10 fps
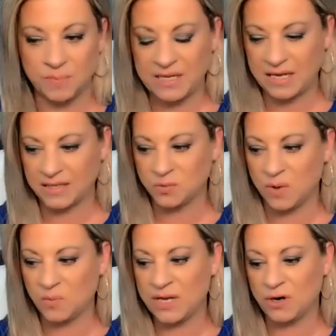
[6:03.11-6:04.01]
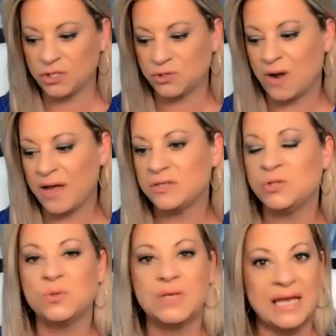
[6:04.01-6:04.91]
because when we are trying
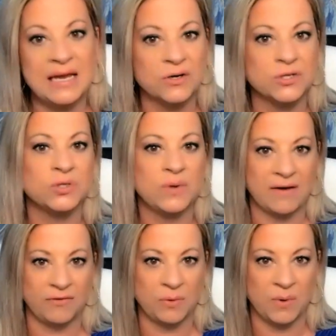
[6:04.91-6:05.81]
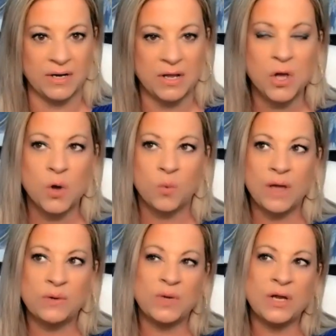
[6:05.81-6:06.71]
to cater to everyone,
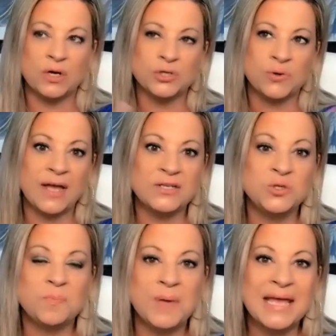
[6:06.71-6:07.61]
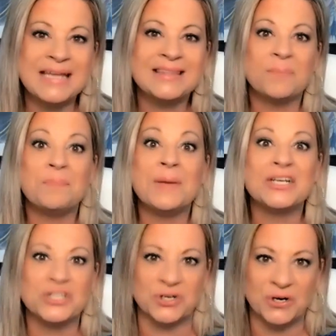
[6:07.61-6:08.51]
when we are trying to paint the
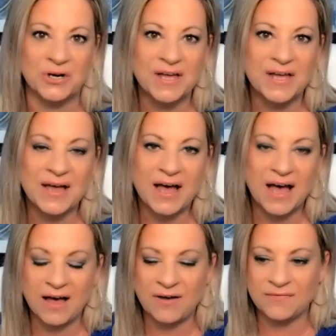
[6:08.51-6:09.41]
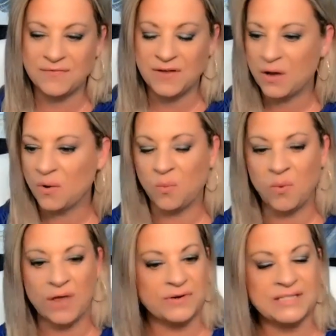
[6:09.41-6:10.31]
picture of
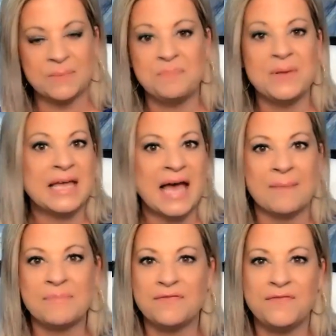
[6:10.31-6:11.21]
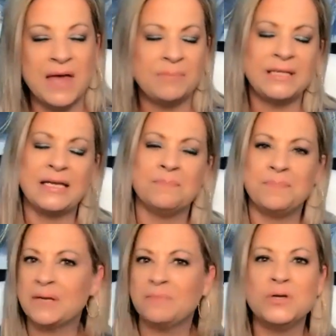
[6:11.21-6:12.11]
whether it's a big happy family, a
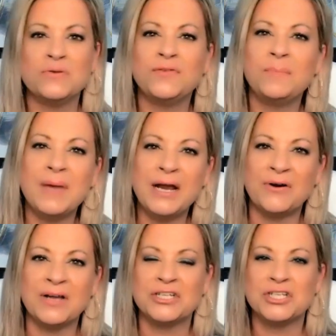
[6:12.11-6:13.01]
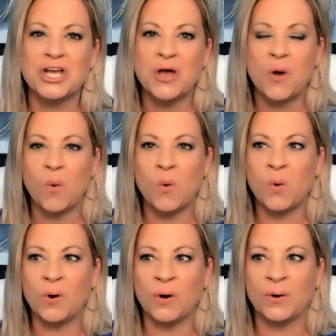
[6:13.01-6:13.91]
big beautiful marriage,
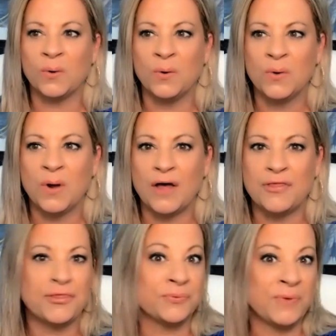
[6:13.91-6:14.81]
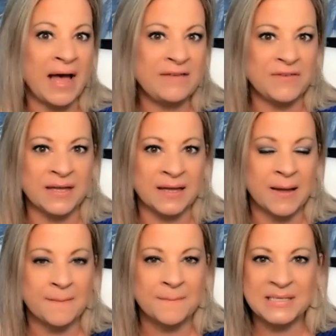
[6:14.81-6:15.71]
or a thriving
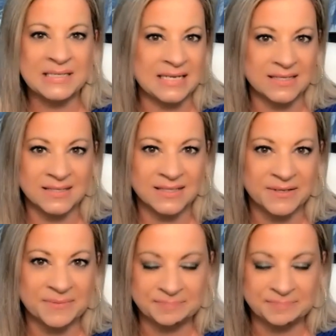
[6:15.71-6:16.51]
business,